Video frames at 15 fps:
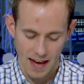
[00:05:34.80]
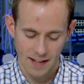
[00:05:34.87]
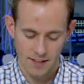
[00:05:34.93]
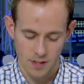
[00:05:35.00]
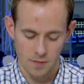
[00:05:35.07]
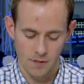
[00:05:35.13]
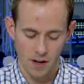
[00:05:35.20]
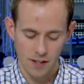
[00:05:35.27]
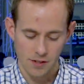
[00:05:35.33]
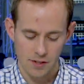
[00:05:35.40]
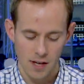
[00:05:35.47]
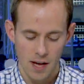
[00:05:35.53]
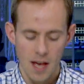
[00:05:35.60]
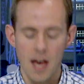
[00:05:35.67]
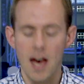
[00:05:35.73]
add
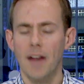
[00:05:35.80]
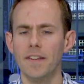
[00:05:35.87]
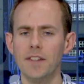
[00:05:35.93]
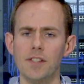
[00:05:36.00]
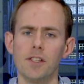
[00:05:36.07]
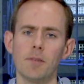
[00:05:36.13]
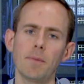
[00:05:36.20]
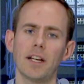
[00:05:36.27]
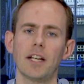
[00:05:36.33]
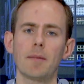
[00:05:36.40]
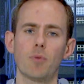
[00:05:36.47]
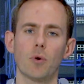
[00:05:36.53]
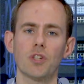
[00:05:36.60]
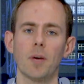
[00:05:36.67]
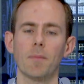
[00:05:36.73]
device, and this has immediately
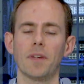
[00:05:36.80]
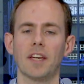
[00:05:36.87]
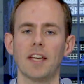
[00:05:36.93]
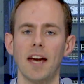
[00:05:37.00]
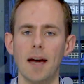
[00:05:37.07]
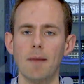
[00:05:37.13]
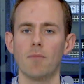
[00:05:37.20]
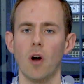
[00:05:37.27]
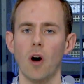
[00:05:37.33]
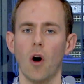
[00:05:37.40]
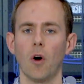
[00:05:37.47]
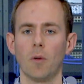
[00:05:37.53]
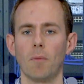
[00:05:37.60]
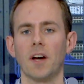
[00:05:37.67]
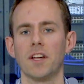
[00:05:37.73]
brought up the camera
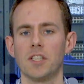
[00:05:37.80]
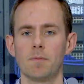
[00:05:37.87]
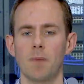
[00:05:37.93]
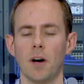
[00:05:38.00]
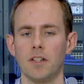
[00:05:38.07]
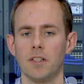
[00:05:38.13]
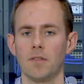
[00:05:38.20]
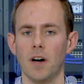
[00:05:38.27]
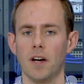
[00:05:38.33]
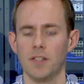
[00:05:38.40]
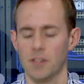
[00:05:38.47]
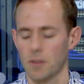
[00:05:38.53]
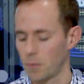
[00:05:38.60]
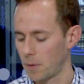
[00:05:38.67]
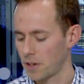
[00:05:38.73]
on my smart
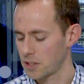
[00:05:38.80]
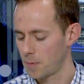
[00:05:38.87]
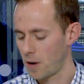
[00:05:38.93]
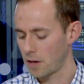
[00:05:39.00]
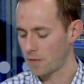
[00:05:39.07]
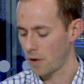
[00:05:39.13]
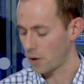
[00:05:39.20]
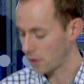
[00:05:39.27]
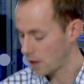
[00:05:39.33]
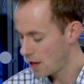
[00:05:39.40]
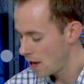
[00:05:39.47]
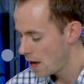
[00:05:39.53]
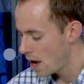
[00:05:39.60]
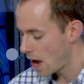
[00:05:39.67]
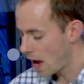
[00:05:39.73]
device, on my smartphone.
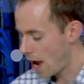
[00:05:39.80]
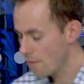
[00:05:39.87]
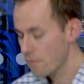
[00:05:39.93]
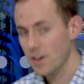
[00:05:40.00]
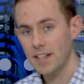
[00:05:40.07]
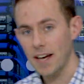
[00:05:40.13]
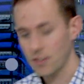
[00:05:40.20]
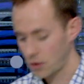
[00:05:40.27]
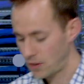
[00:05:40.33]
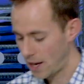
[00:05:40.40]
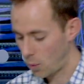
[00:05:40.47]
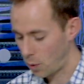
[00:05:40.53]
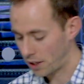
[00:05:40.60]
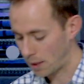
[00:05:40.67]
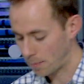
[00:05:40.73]
Every Datto
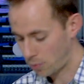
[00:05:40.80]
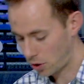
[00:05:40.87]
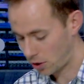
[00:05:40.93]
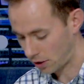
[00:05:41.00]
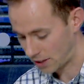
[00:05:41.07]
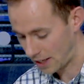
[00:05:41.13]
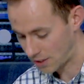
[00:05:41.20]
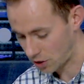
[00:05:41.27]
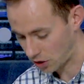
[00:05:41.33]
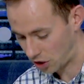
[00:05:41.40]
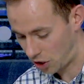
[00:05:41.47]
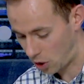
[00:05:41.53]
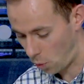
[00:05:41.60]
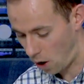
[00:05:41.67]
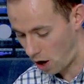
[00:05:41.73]
networking product has a
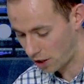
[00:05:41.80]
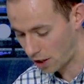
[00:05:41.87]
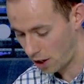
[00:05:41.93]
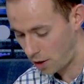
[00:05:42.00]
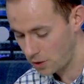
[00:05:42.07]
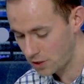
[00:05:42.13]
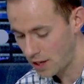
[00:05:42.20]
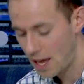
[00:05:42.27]
QR code,